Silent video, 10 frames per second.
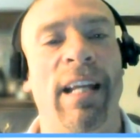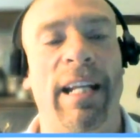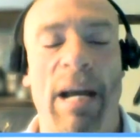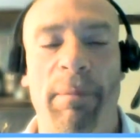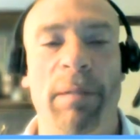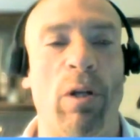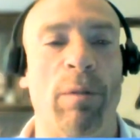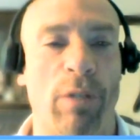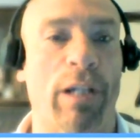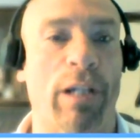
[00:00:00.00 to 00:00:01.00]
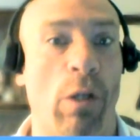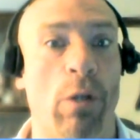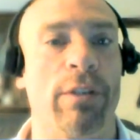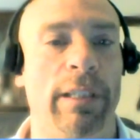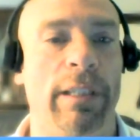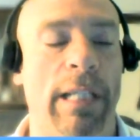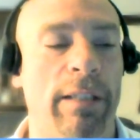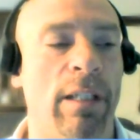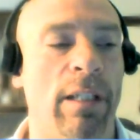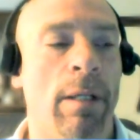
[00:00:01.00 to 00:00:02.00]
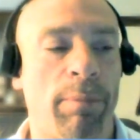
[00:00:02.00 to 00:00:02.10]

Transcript: and how many modems are close to the edge.